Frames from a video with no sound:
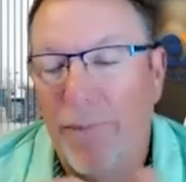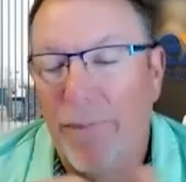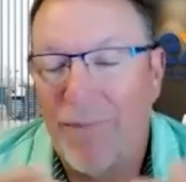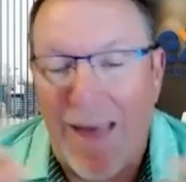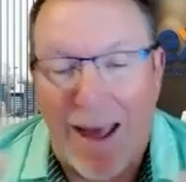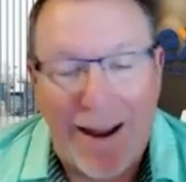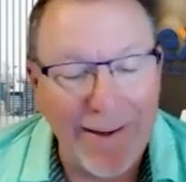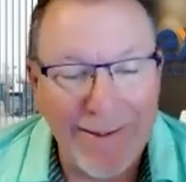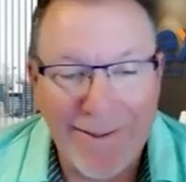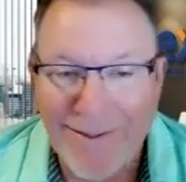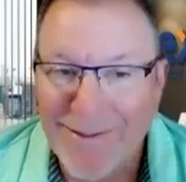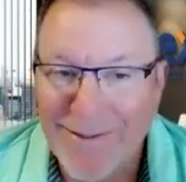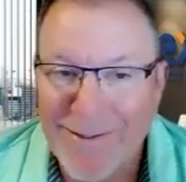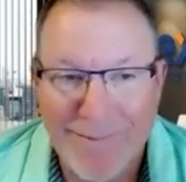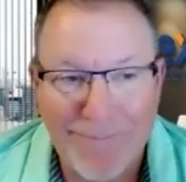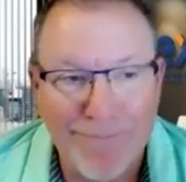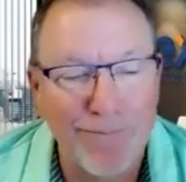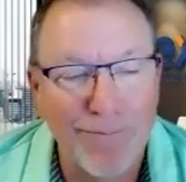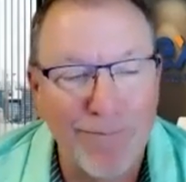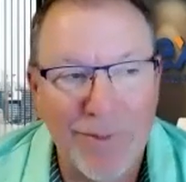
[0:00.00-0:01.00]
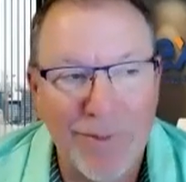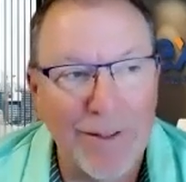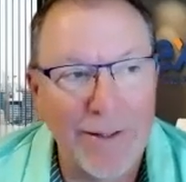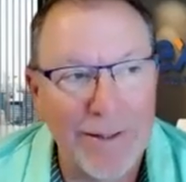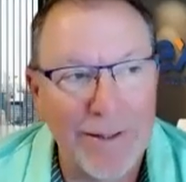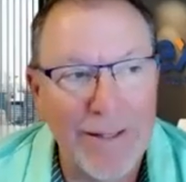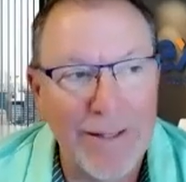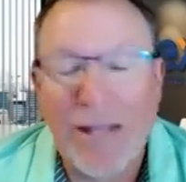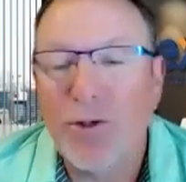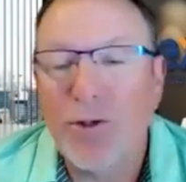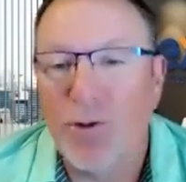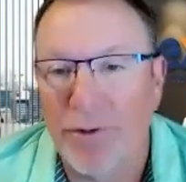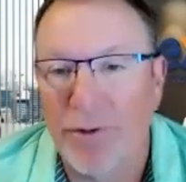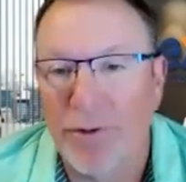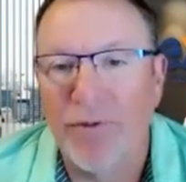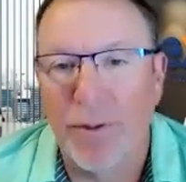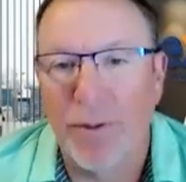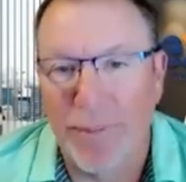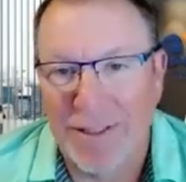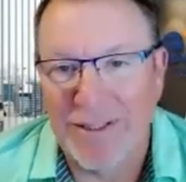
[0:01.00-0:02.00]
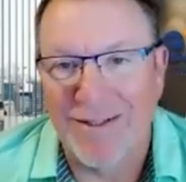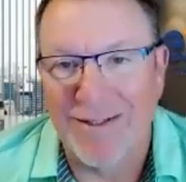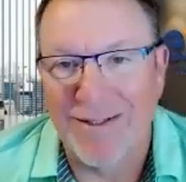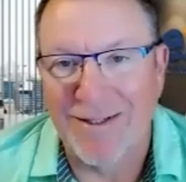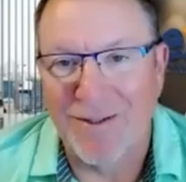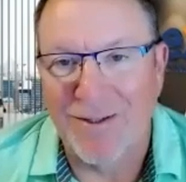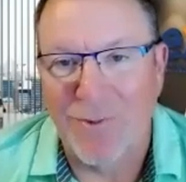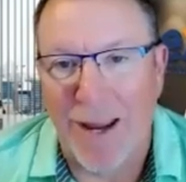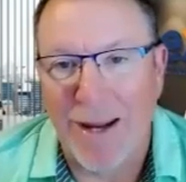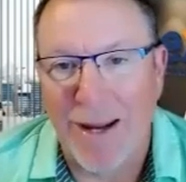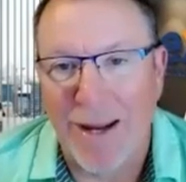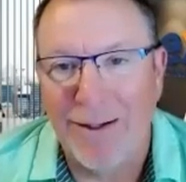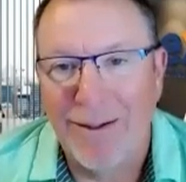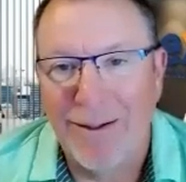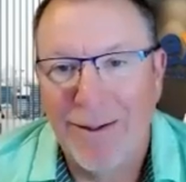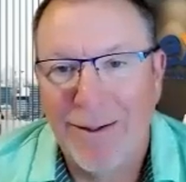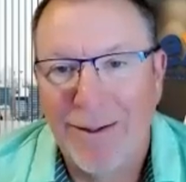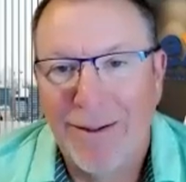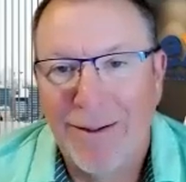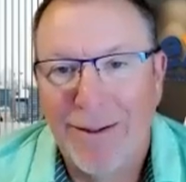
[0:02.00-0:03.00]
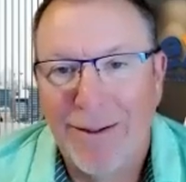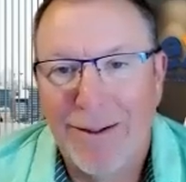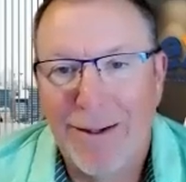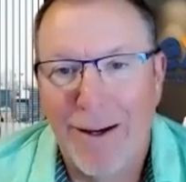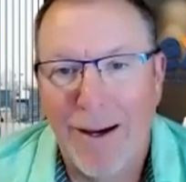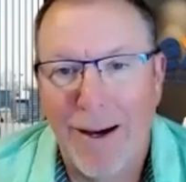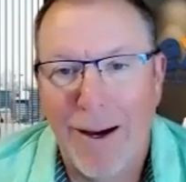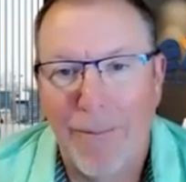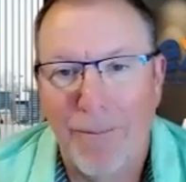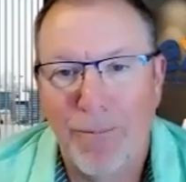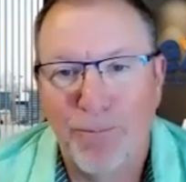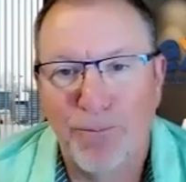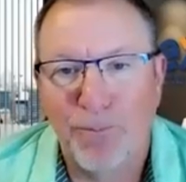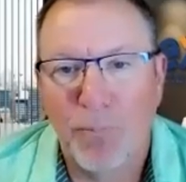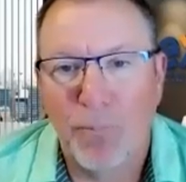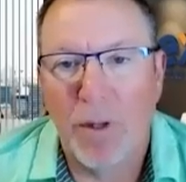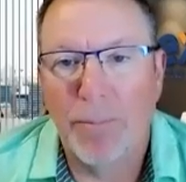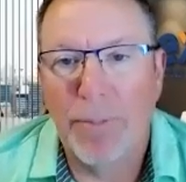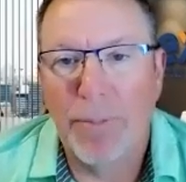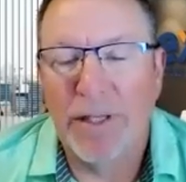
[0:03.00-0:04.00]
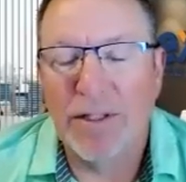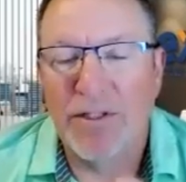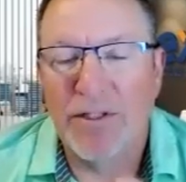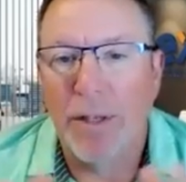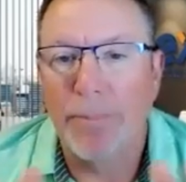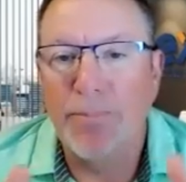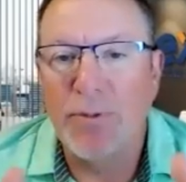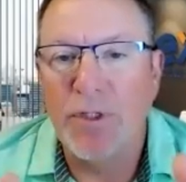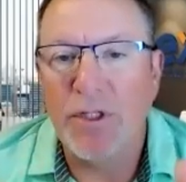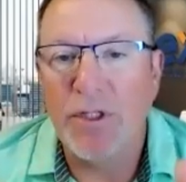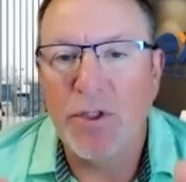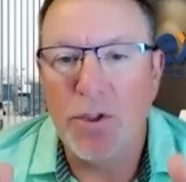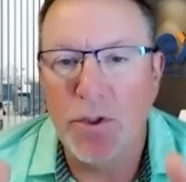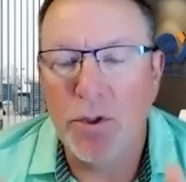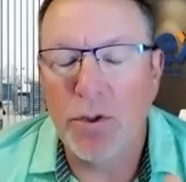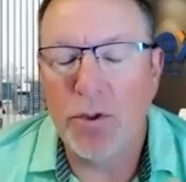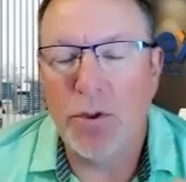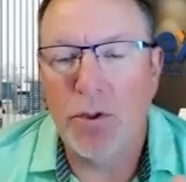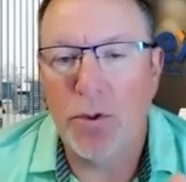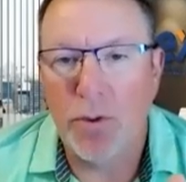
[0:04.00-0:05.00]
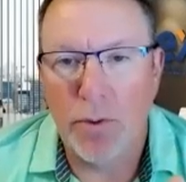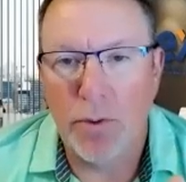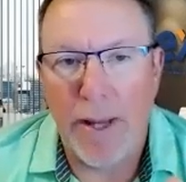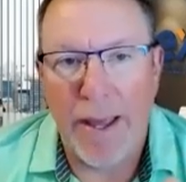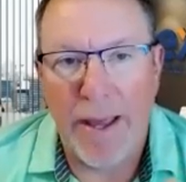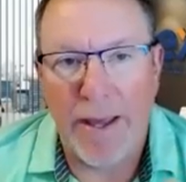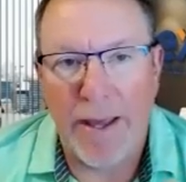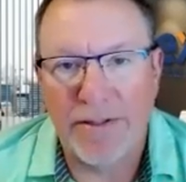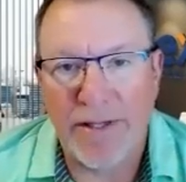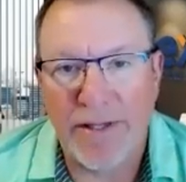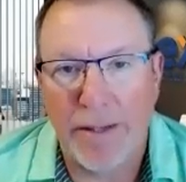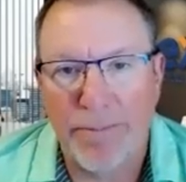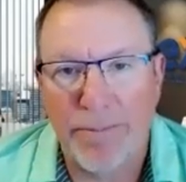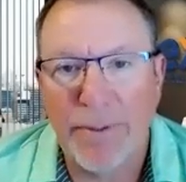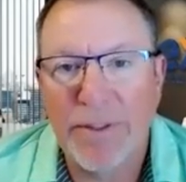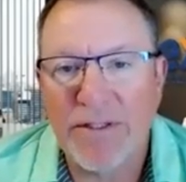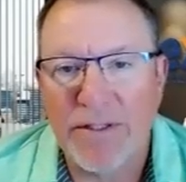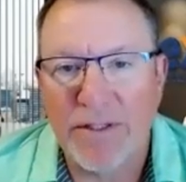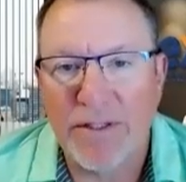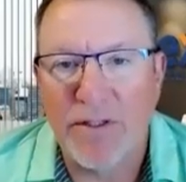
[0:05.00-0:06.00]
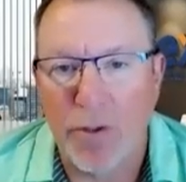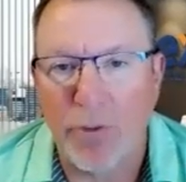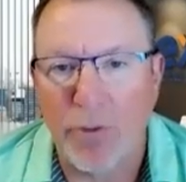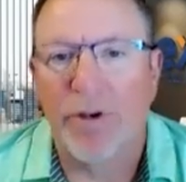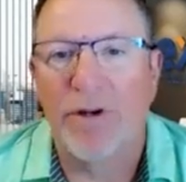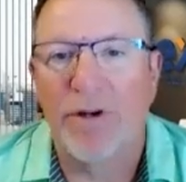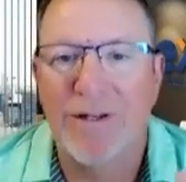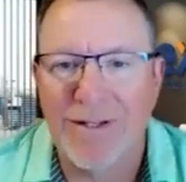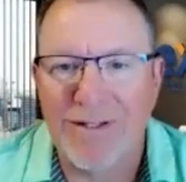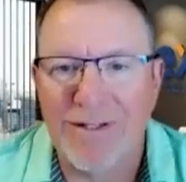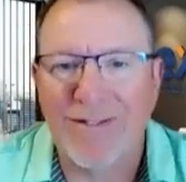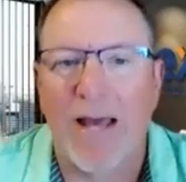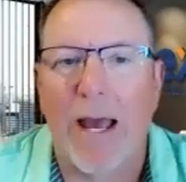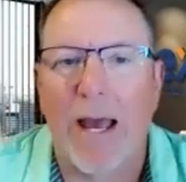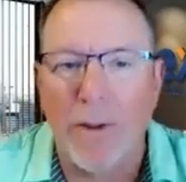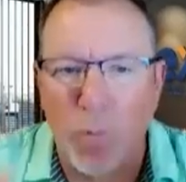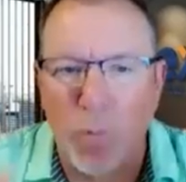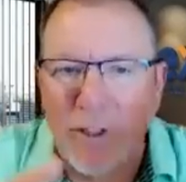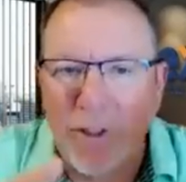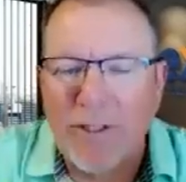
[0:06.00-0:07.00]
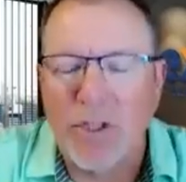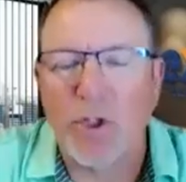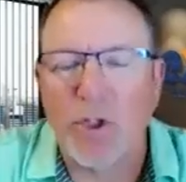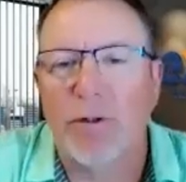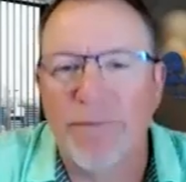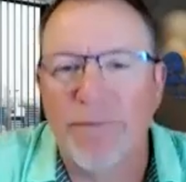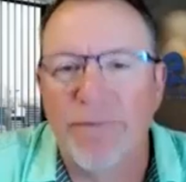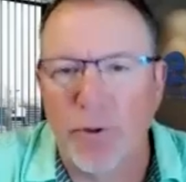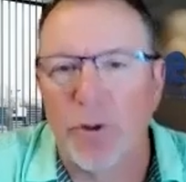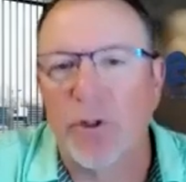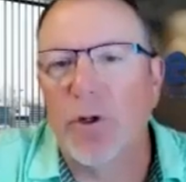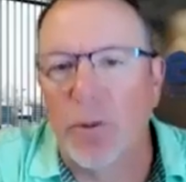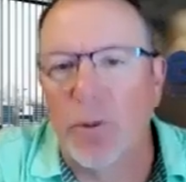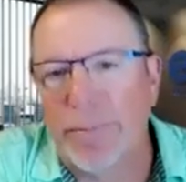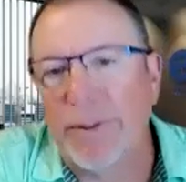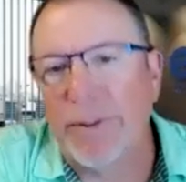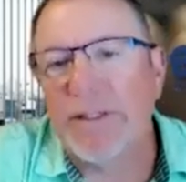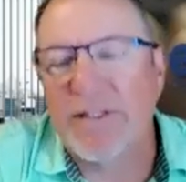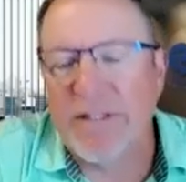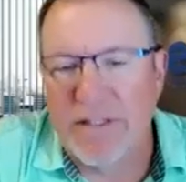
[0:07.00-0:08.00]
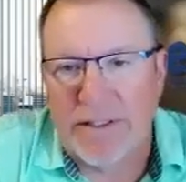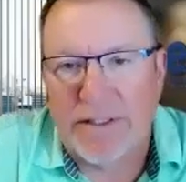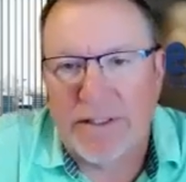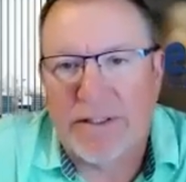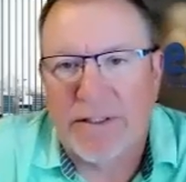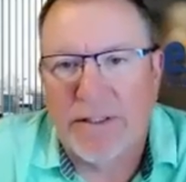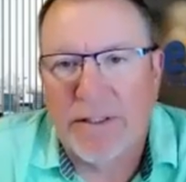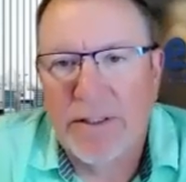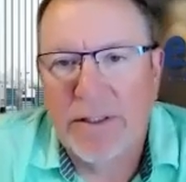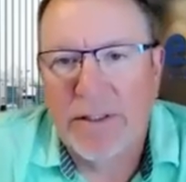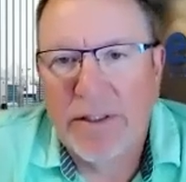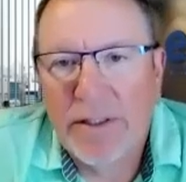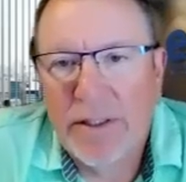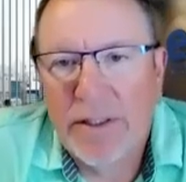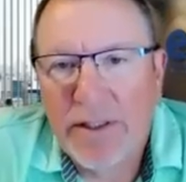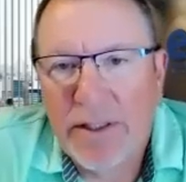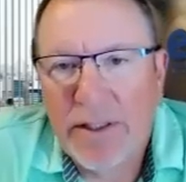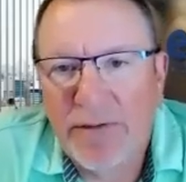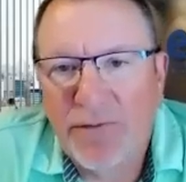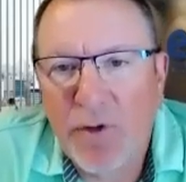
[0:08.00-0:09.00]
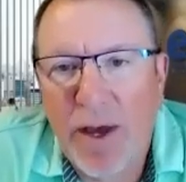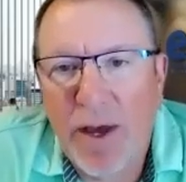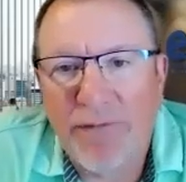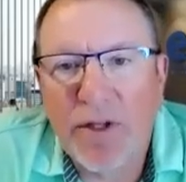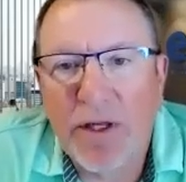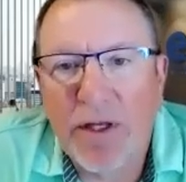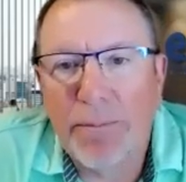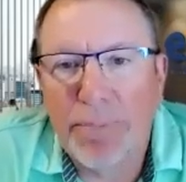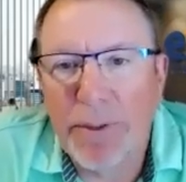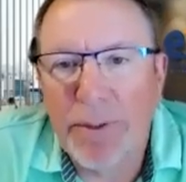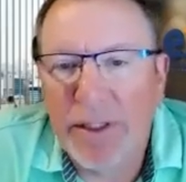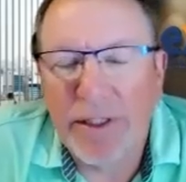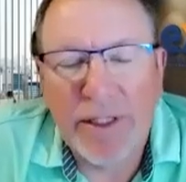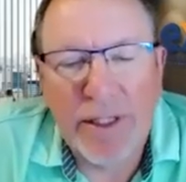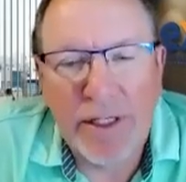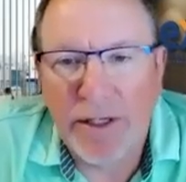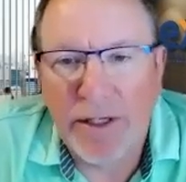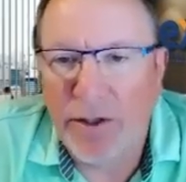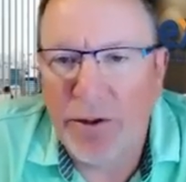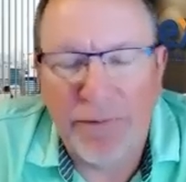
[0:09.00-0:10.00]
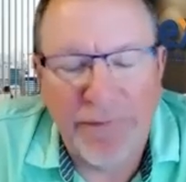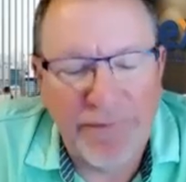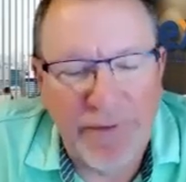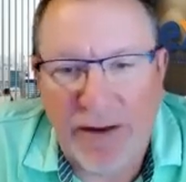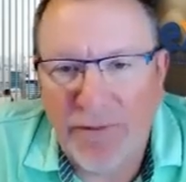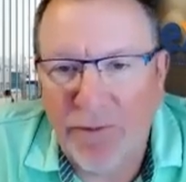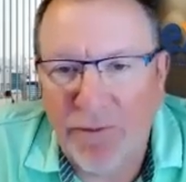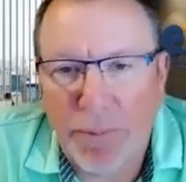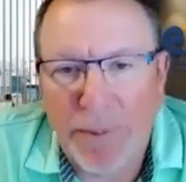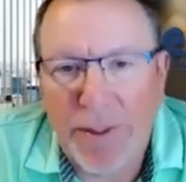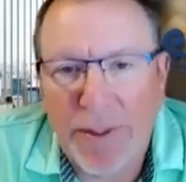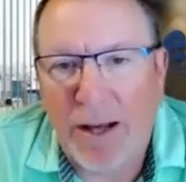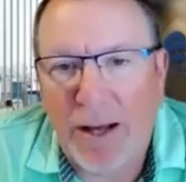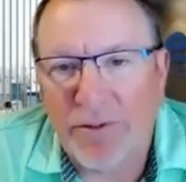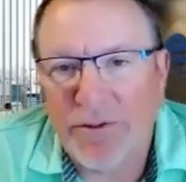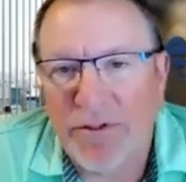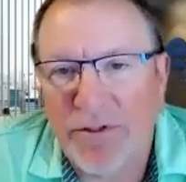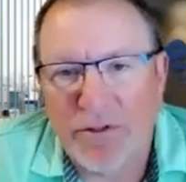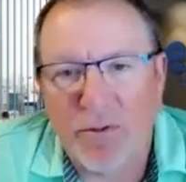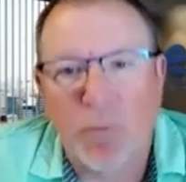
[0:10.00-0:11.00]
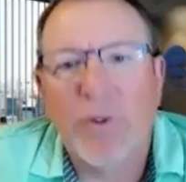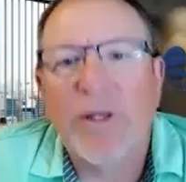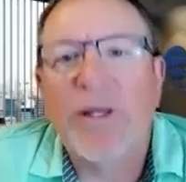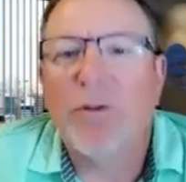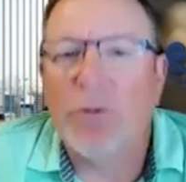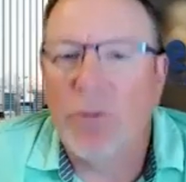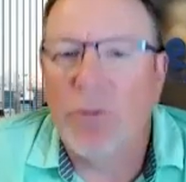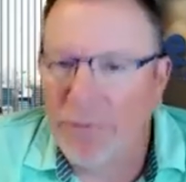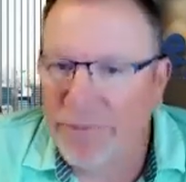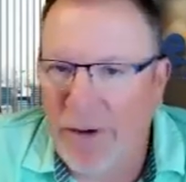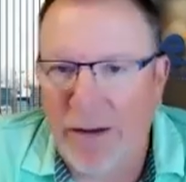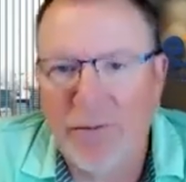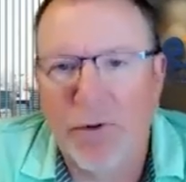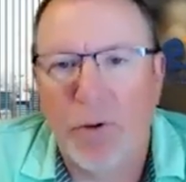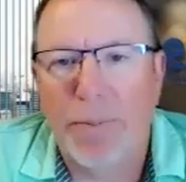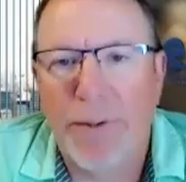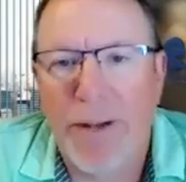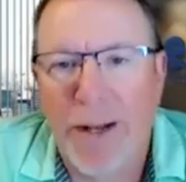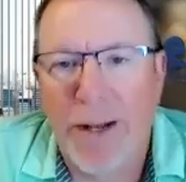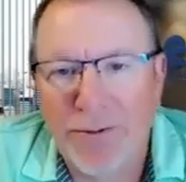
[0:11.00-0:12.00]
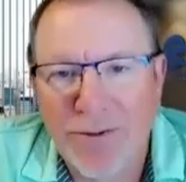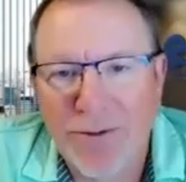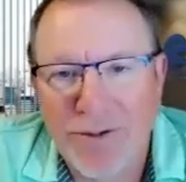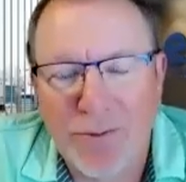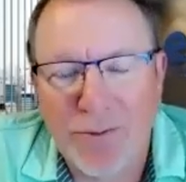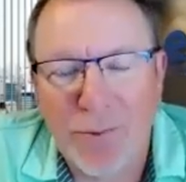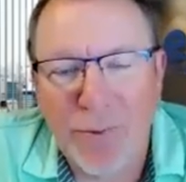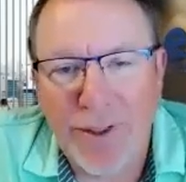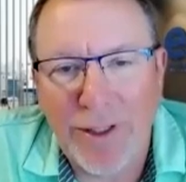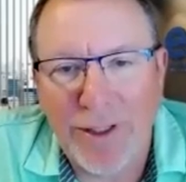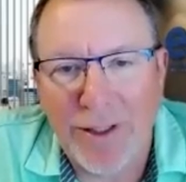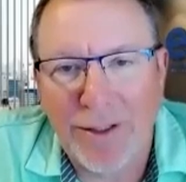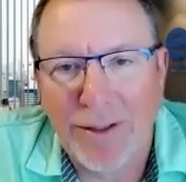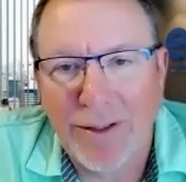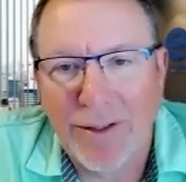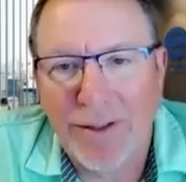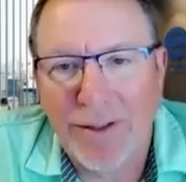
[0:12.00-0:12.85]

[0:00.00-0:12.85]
That is the nature of the business, right? But it's up to you as a business owner to decide what's good for your business. If you have the ability to do 5 open houses a week, do 5 open houses a week.